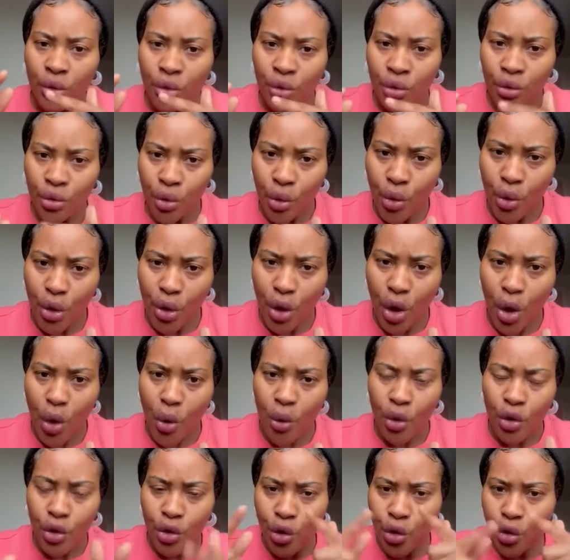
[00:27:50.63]
You
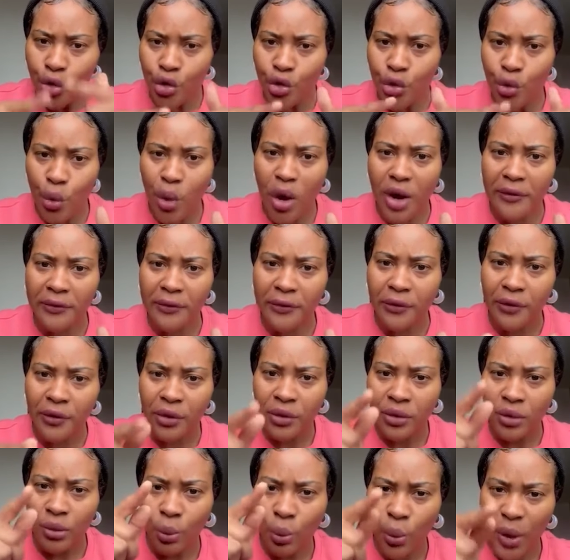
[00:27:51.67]
know of
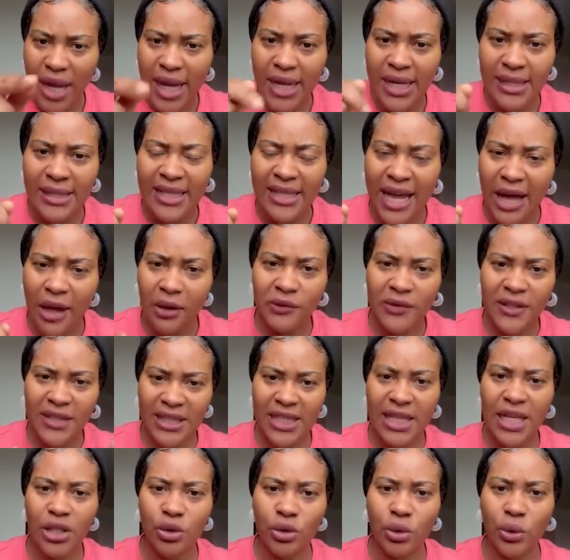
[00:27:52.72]
Wayne's health
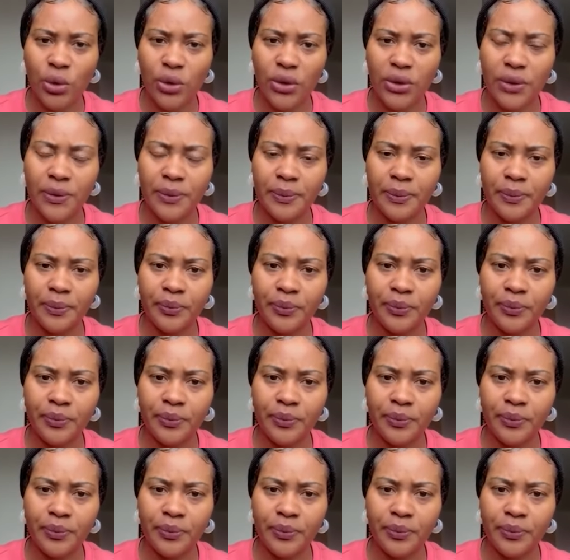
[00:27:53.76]
status.